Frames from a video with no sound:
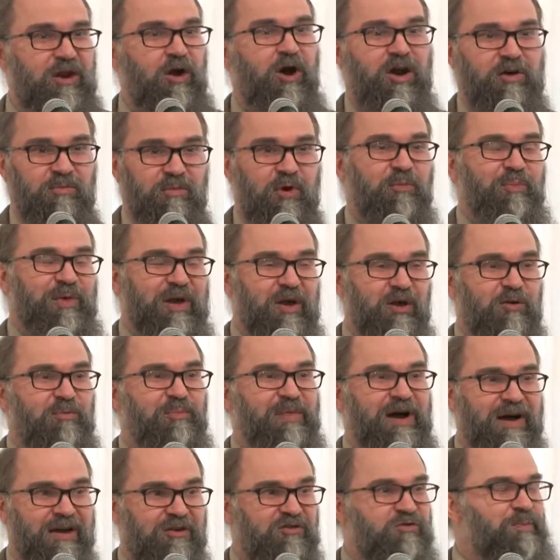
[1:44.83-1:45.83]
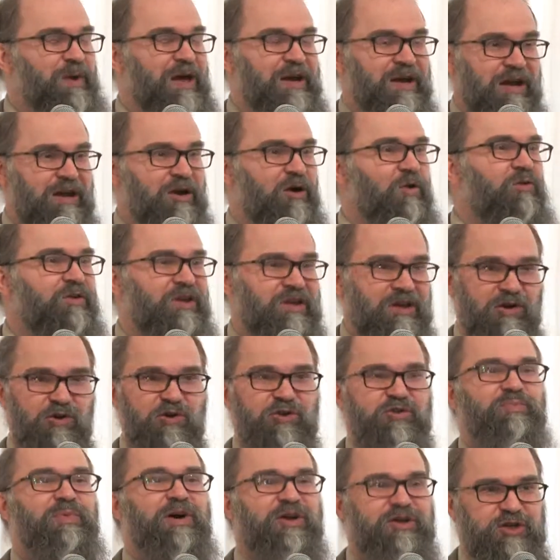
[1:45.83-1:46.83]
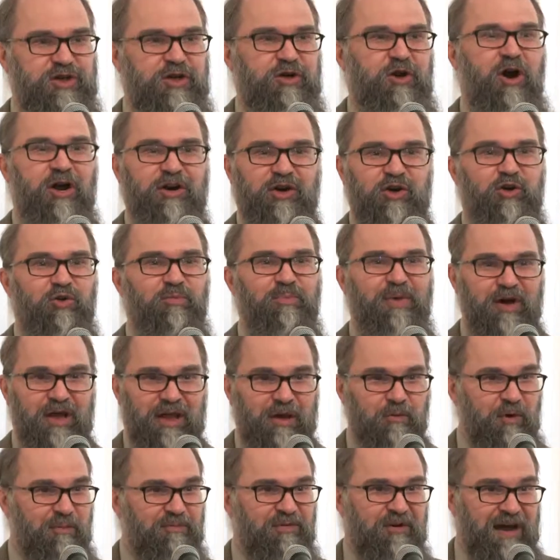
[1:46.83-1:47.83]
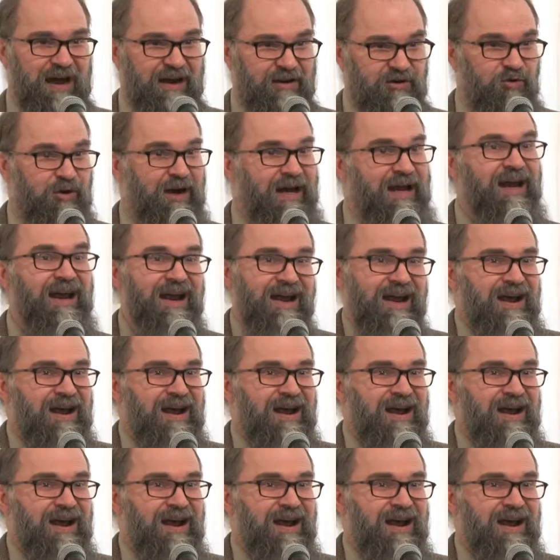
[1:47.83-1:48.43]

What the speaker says: automobile by spending a year's budget on a new buggy whip factory.